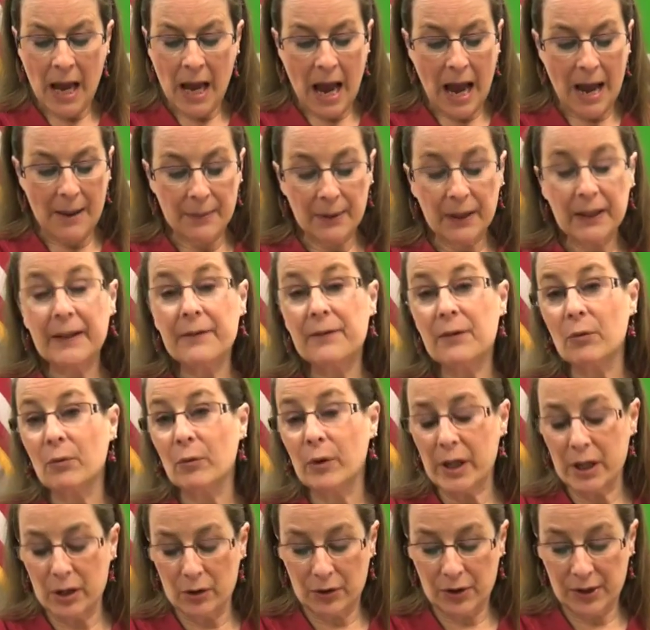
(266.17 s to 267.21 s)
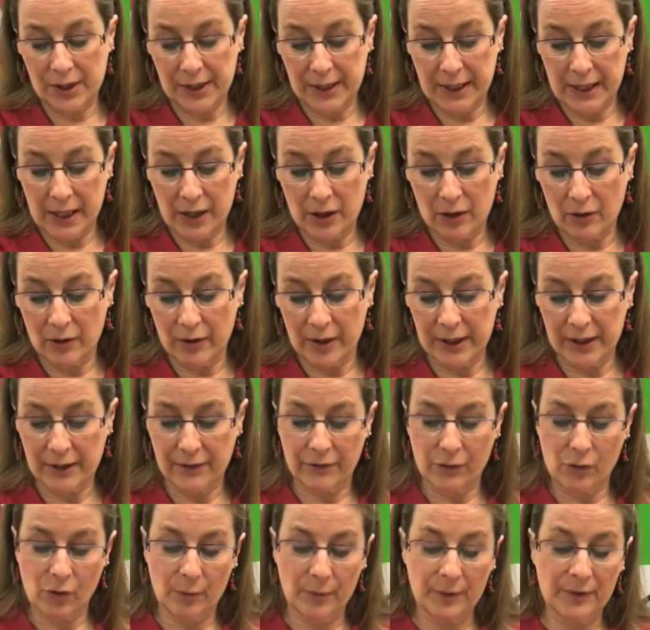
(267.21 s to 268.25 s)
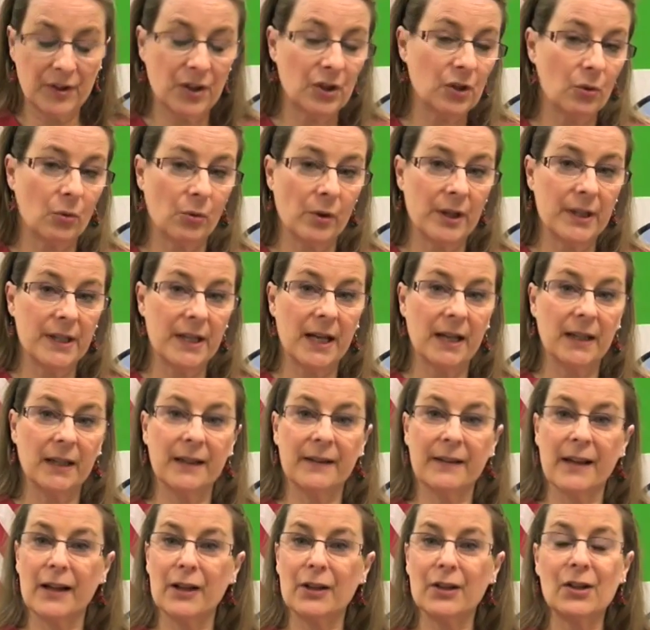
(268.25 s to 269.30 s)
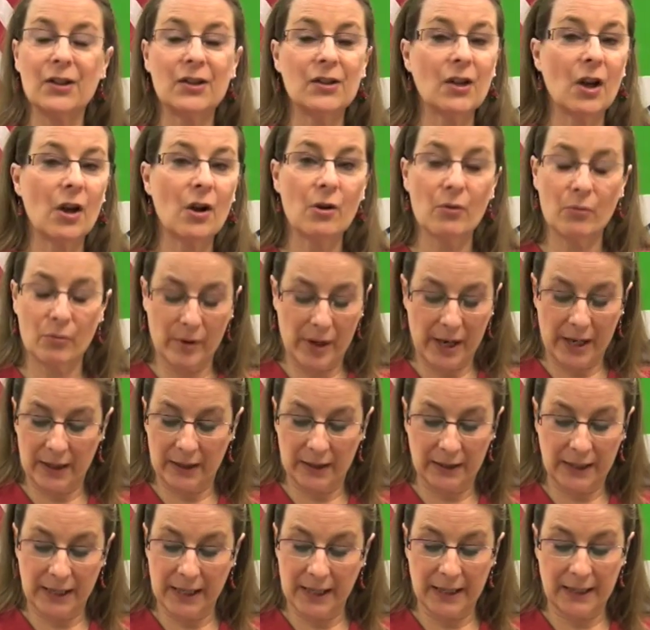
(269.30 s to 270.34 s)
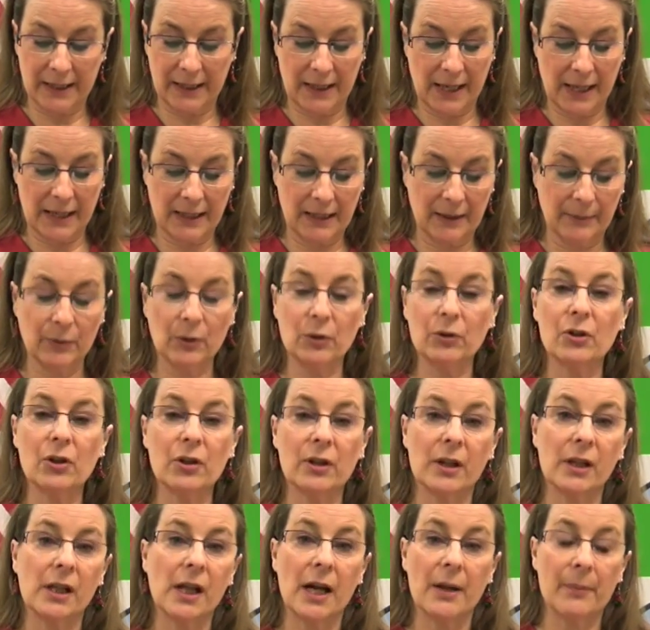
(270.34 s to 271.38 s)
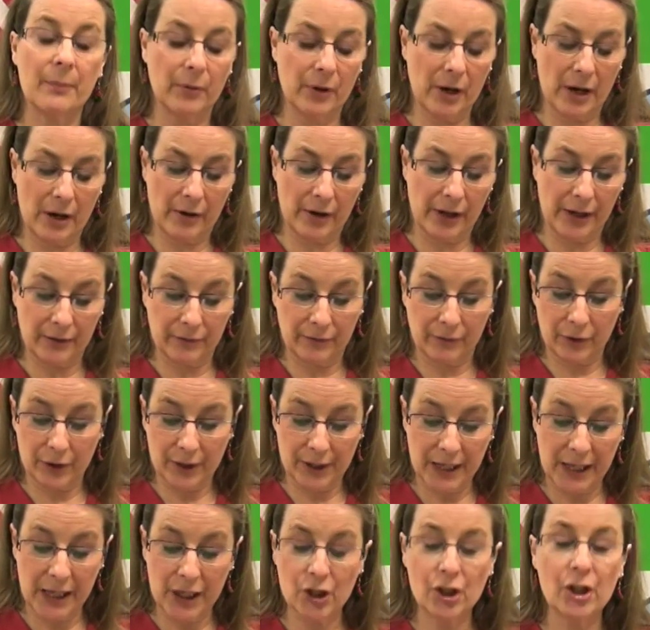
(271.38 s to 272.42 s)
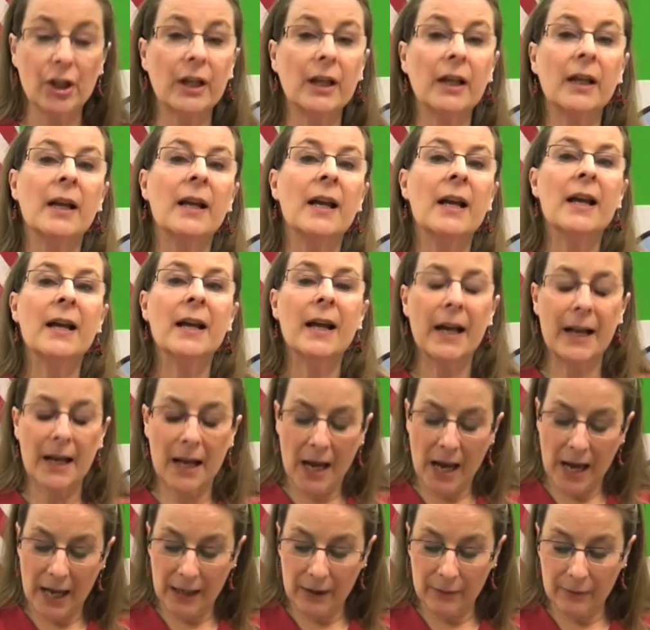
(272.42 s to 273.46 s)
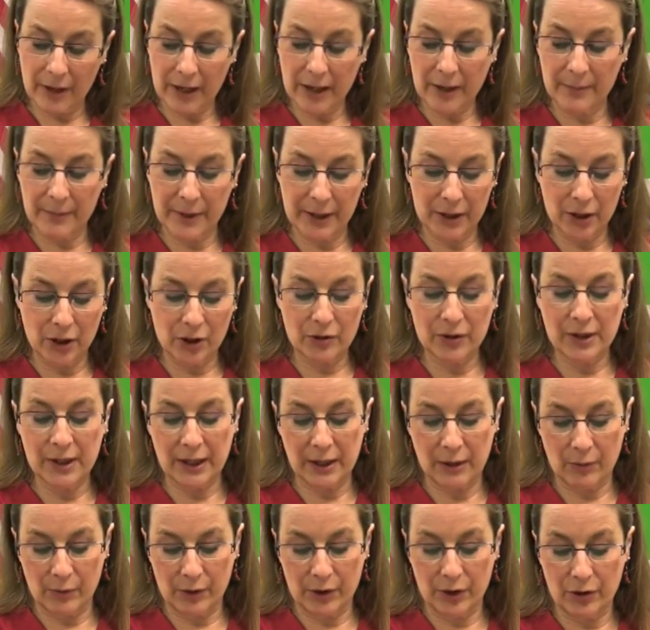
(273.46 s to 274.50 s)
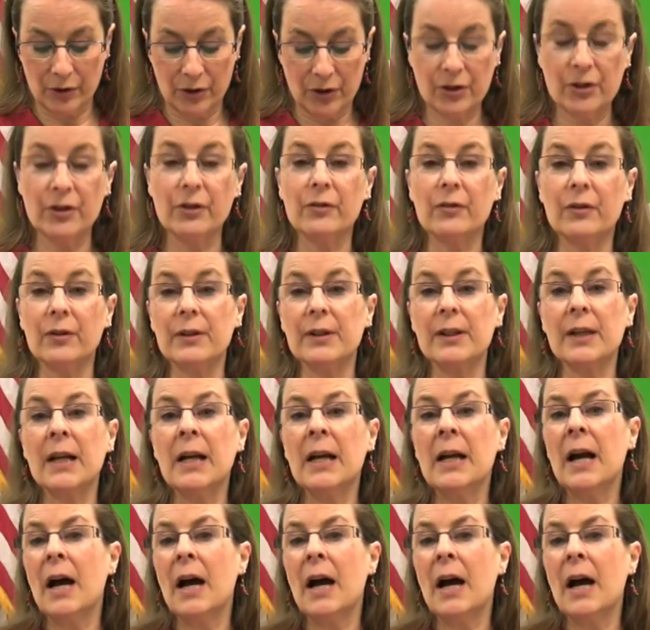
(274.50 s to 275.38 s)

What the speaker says: I believe that readers' theater is a form of storytelling that is so readily accessible to the librarian for teaching, and I highly recommend using it with your students.